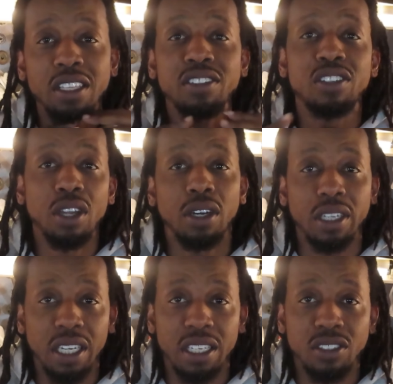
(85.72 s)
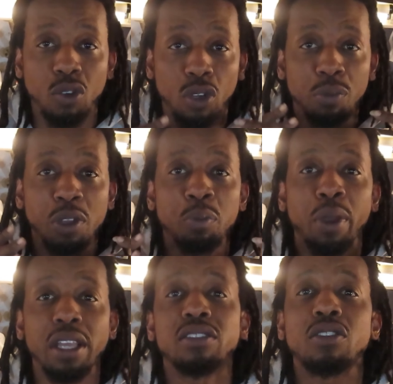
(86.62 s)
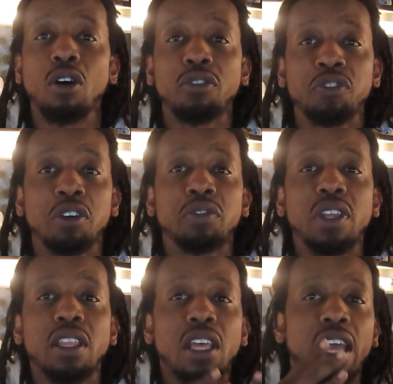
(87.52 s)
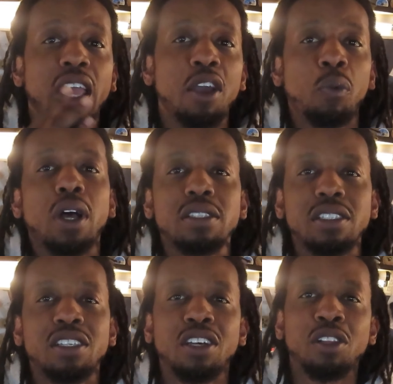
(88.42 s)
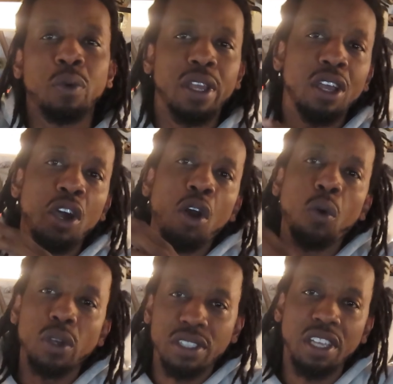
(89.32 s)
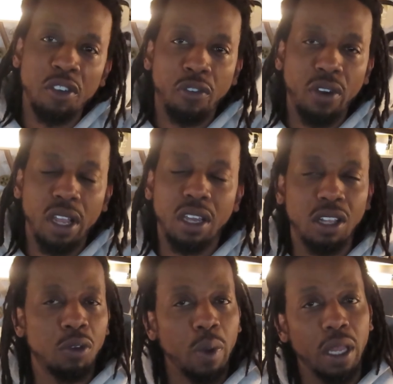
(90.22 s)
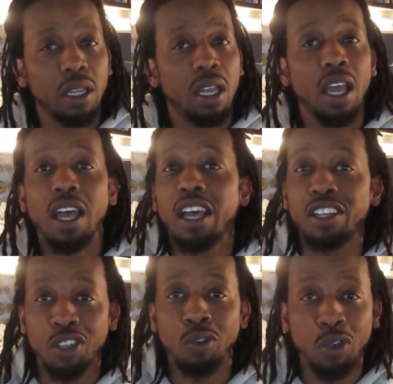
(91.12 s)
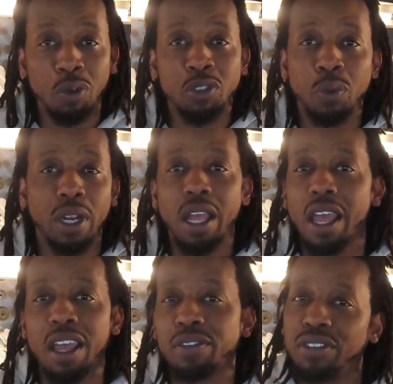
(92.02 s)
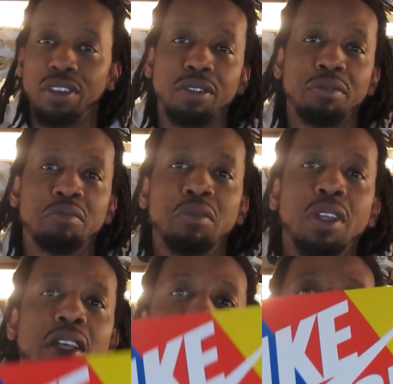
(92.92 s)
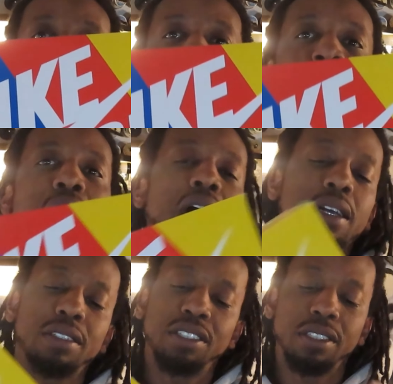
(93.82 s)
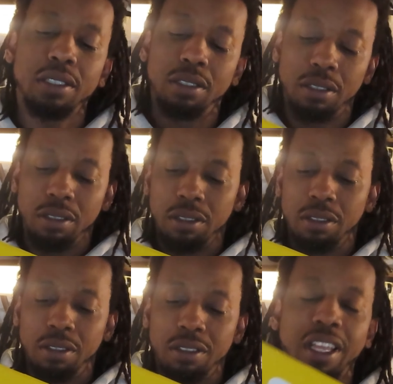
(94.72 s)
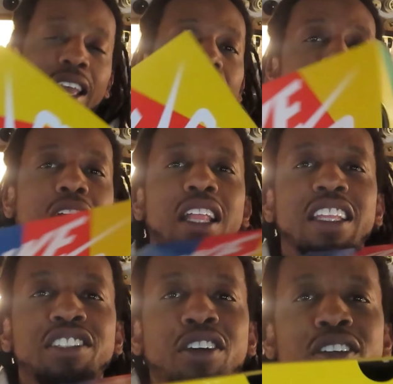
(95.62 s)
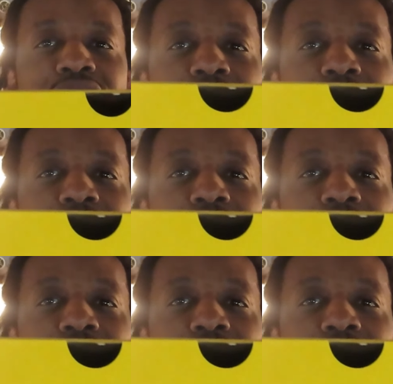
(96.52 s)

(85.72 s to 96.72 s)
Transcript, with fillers: this dunk is going to be based off of either an NYC colorway or San Fran colorway. I don't know which one I have, so the box and I'll let y'all